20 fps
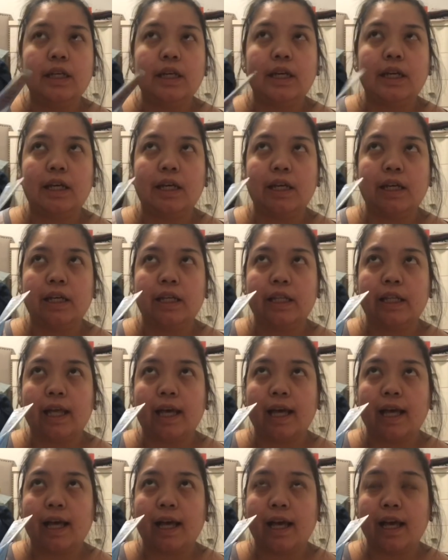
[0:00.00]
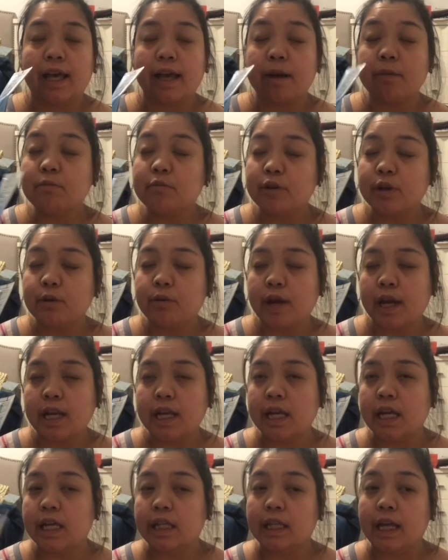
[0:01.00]
And I am
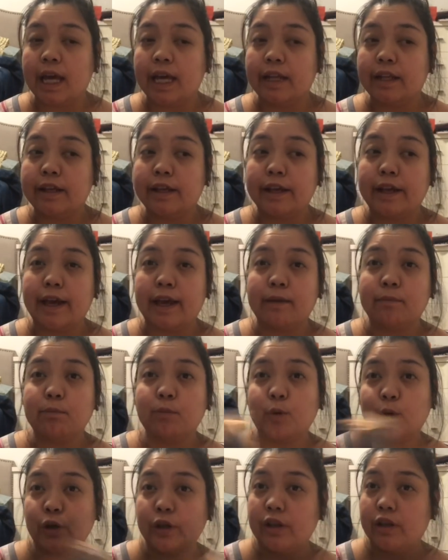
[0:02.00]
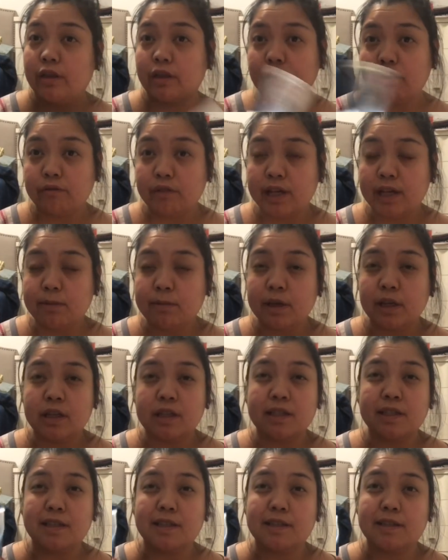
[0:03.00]
regretting that I didn't get more than three
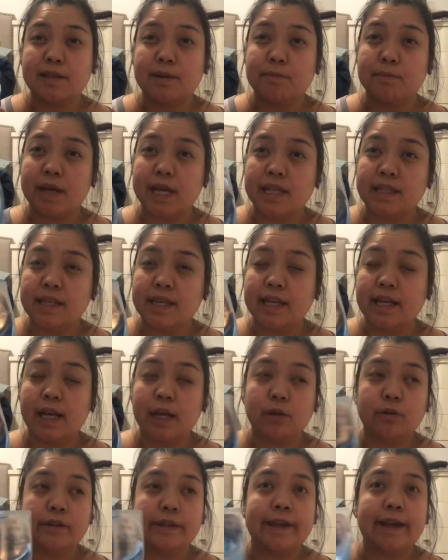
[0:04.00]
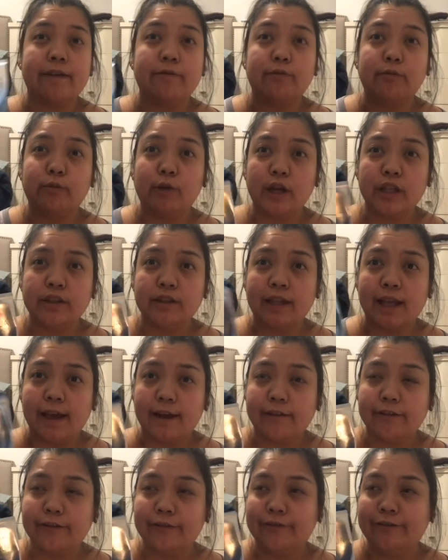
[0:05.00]
because this is amazing. I only have one
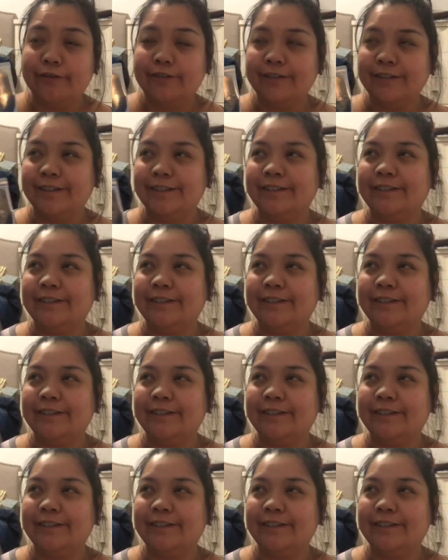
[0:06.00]
left.